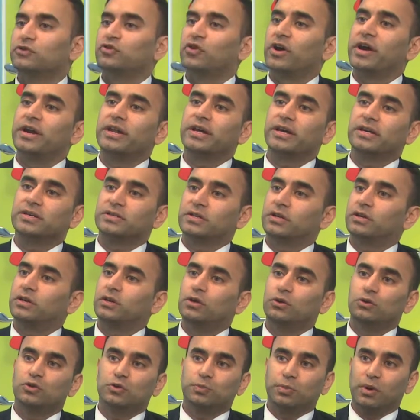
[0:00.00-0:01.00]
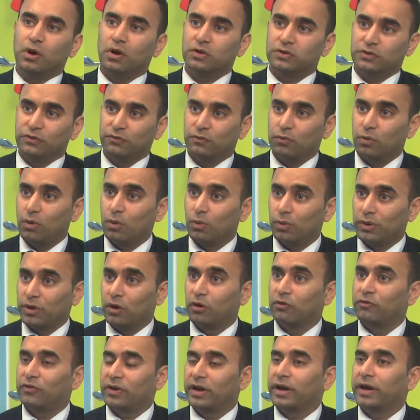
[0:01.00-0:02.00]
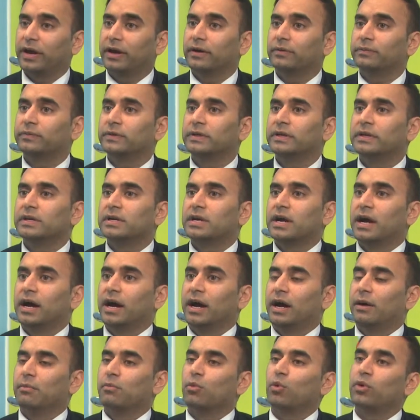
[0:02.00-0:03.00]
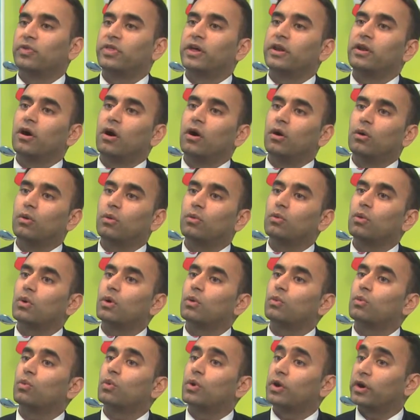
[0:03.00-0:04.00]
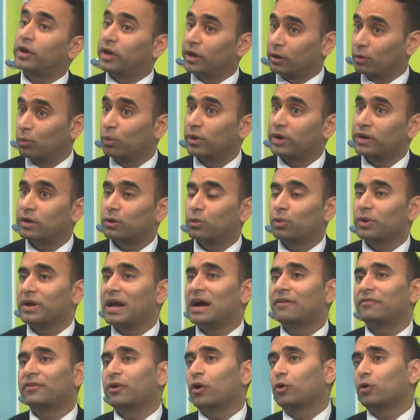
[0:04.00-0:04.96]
Training is a huge part of what we offer here. Within our working week, we have an